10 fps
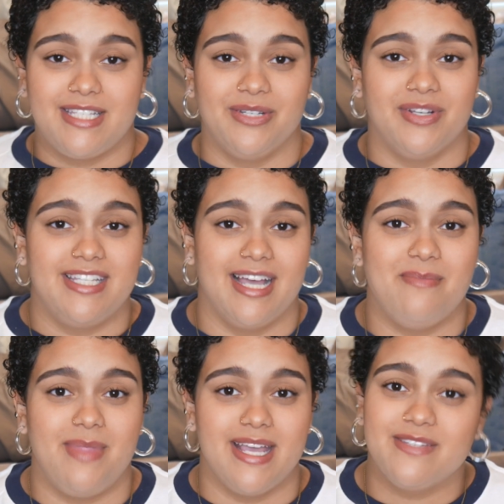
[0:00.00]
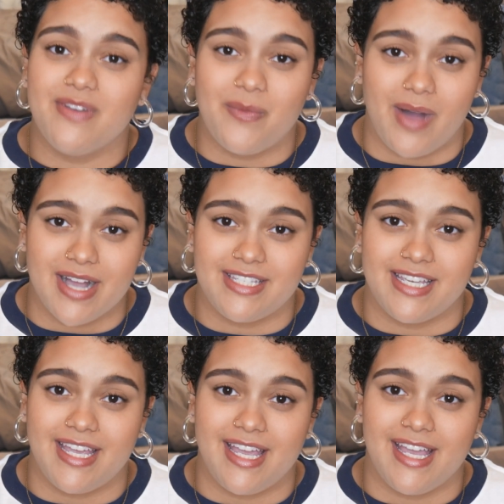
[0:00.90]
story time, thanks for
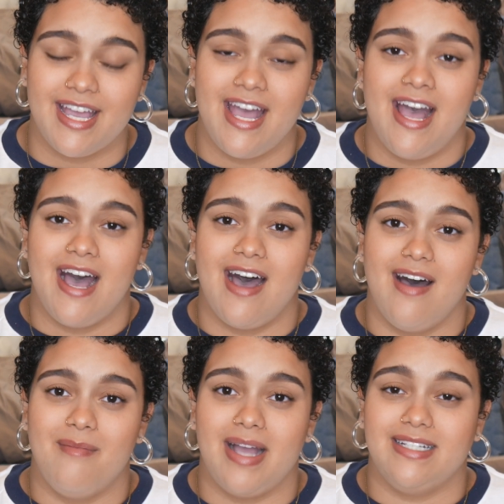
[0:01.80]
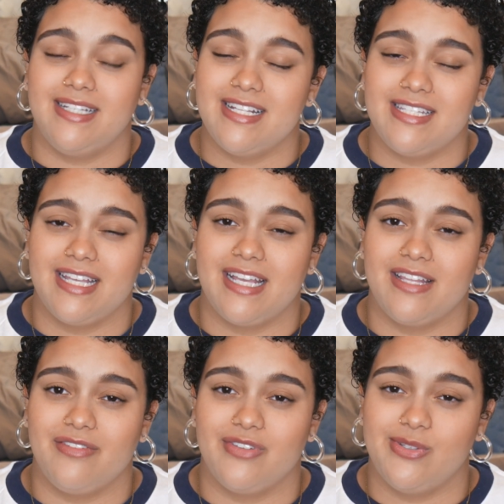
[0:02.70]
watching. I didn't stay
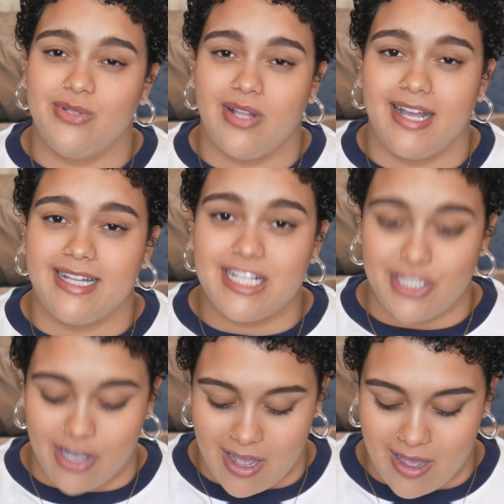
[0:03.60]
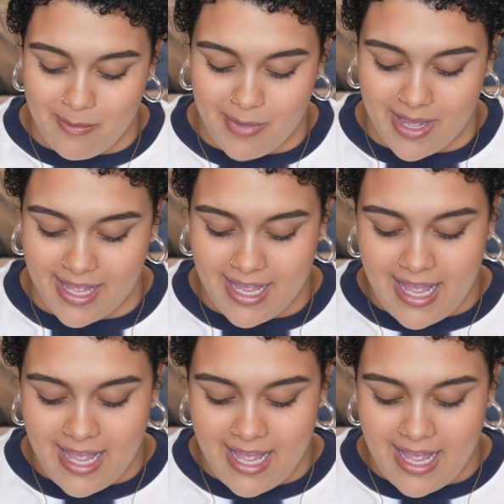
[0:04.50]
there for too long at that job, but